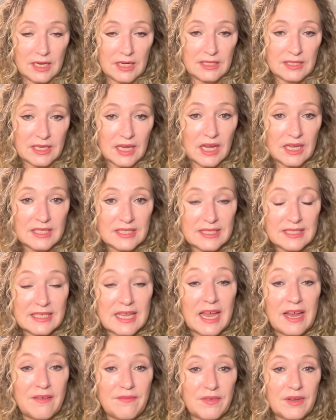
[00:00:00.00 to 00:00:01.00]
it's
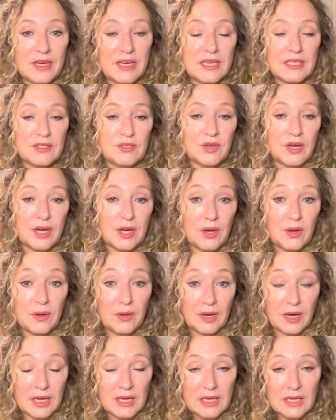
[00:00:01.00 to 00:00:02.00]
unsafe and he's trying to go
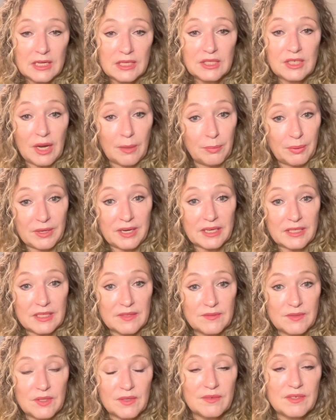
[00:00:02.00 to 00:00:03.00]
to child
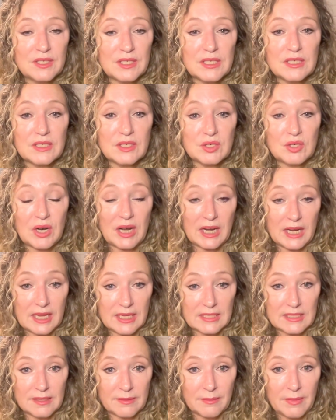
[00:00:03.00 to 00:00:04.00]
protective services and trying to
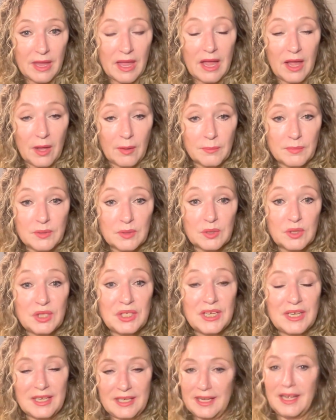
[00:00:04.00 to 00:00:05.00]
get some help so she